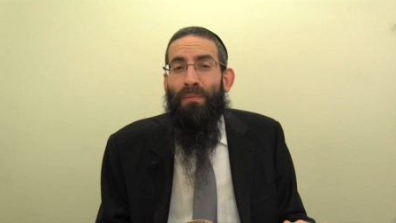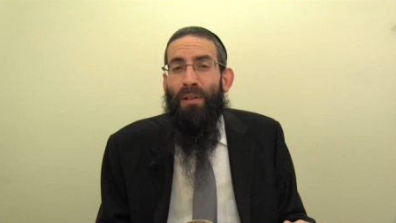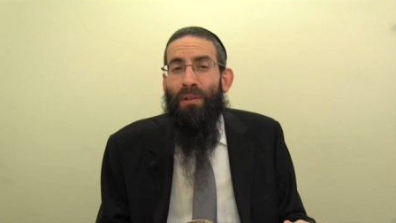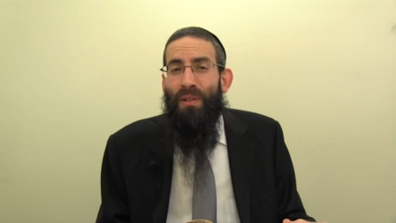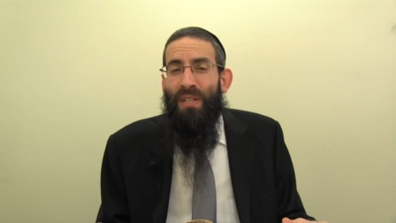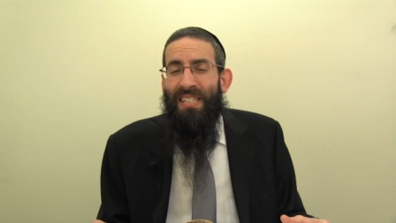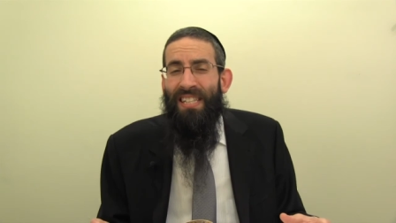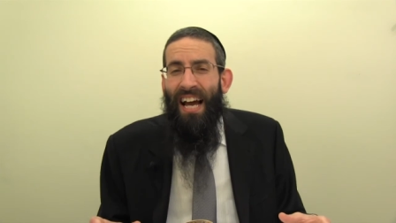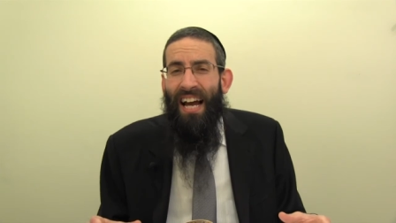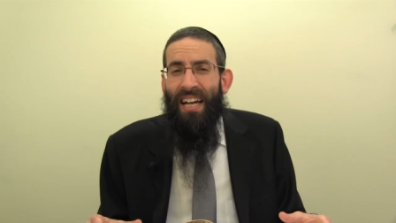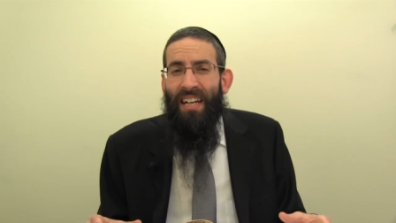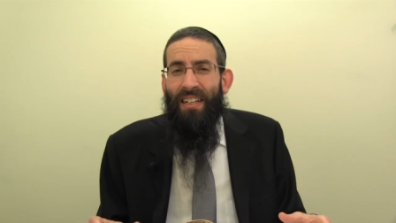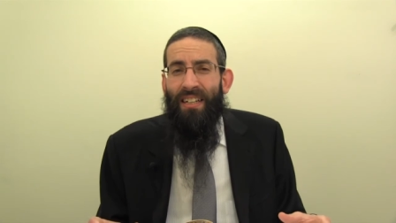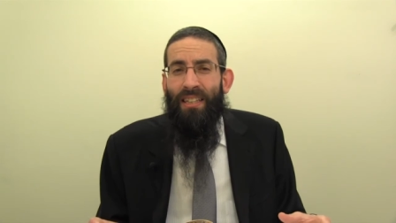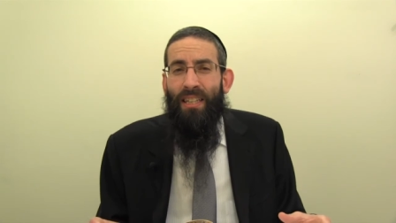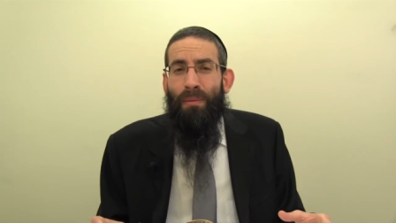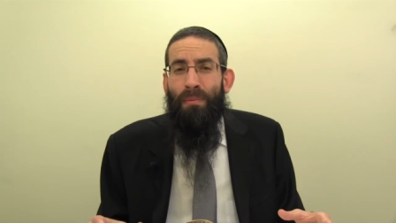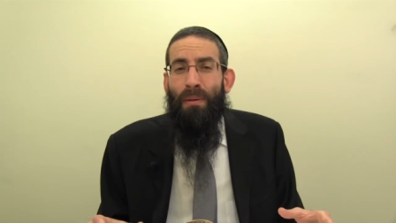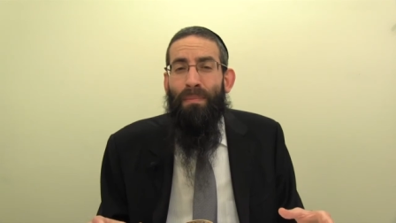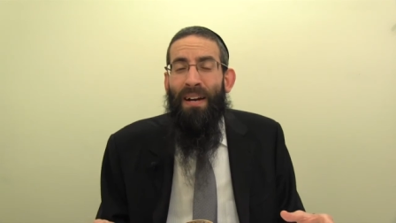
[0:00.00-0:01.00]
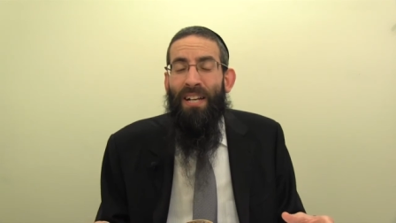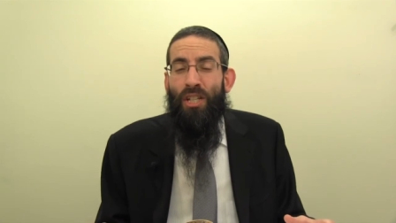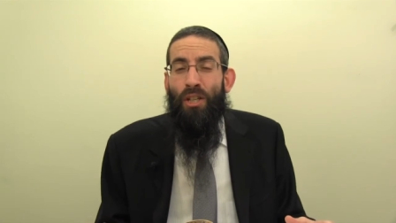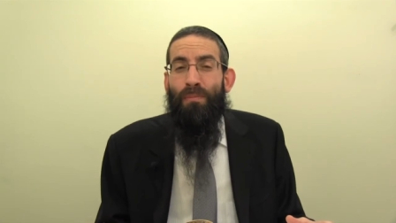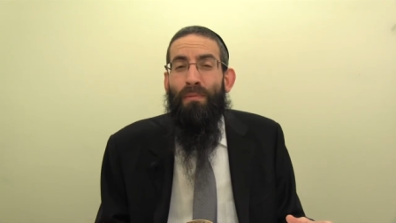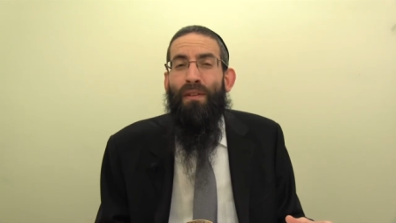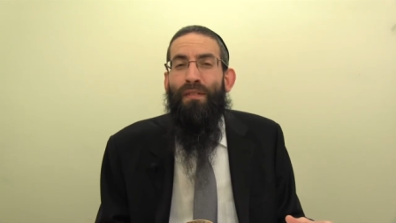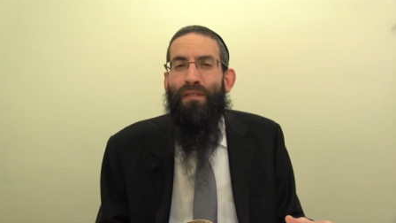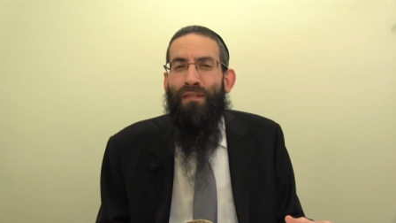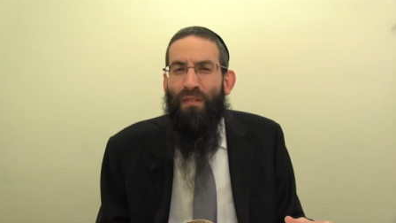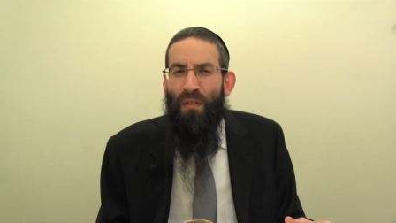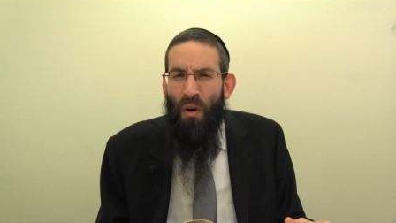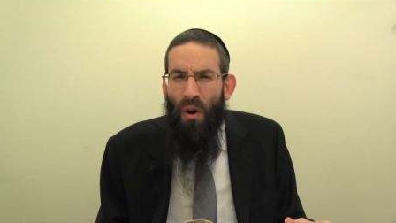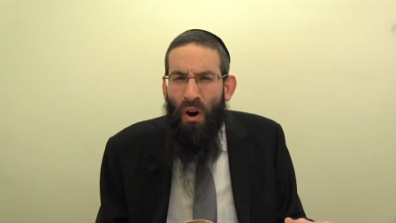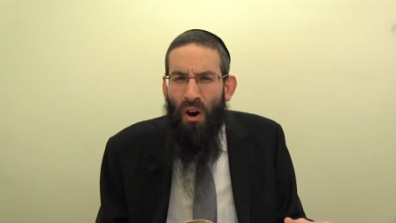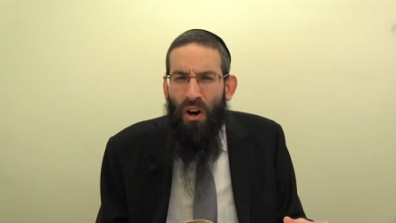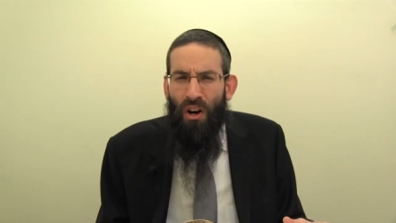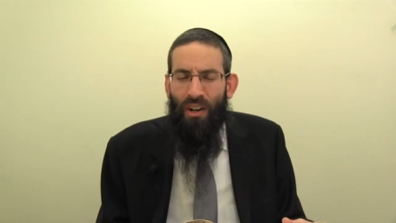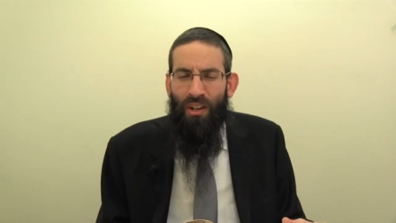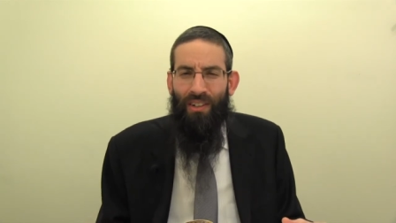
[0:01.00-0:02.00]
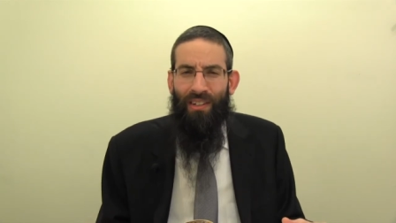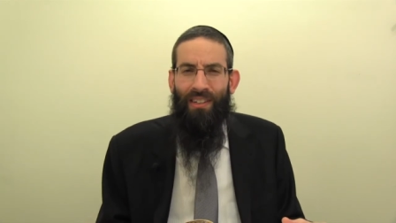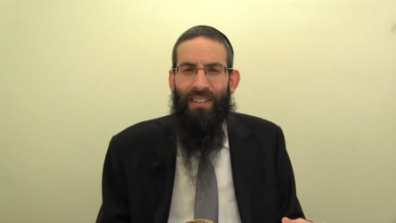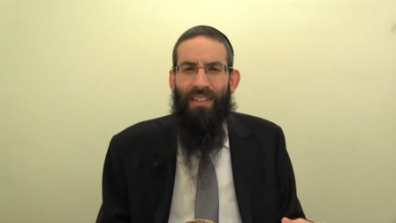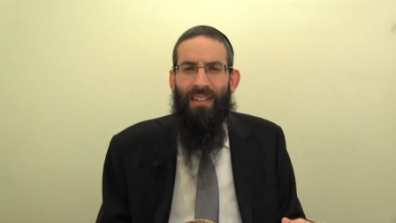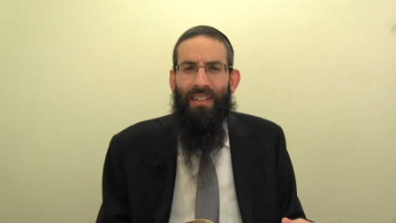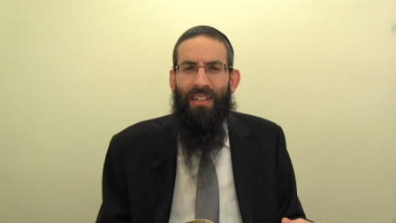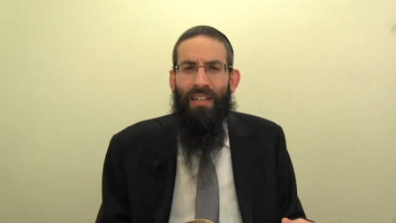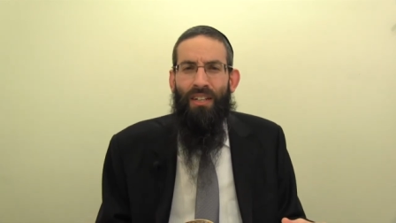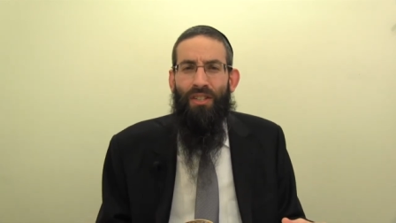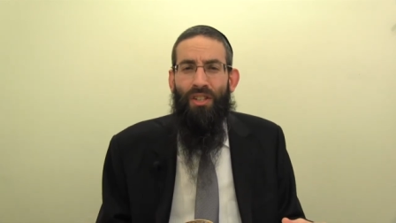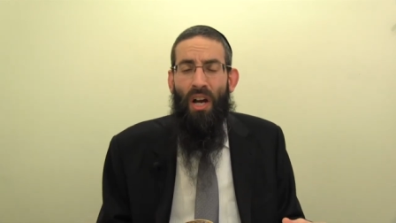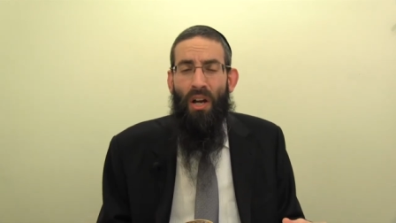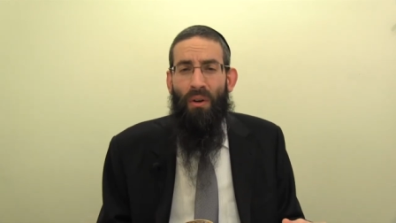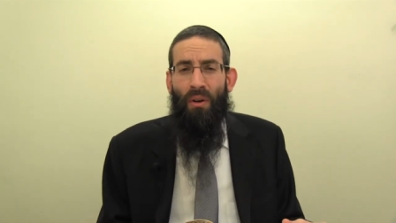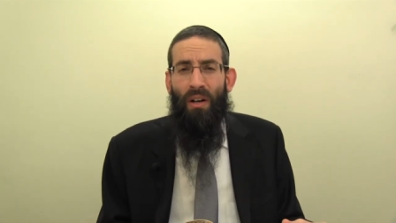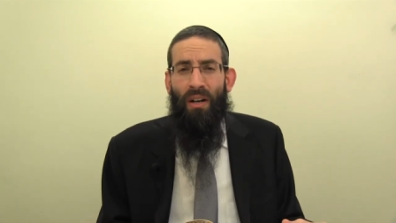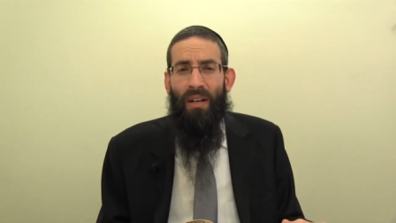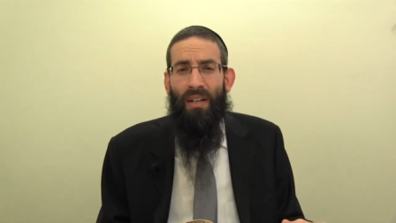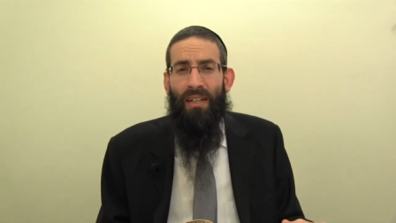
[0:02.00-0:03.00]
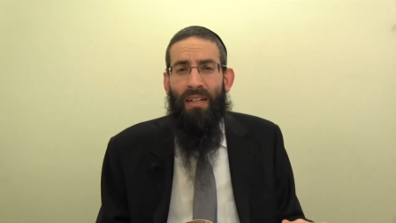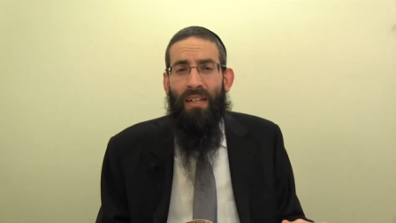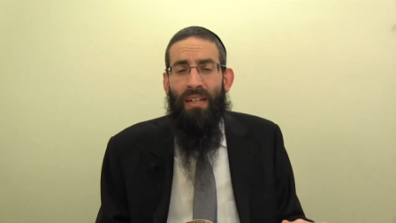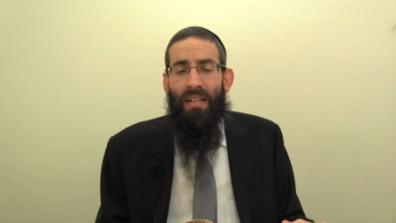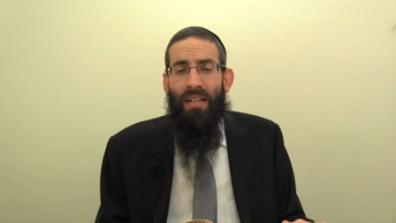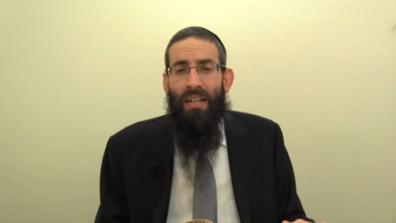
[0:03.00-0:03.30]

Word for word: be recited, to be mentioned before Torah,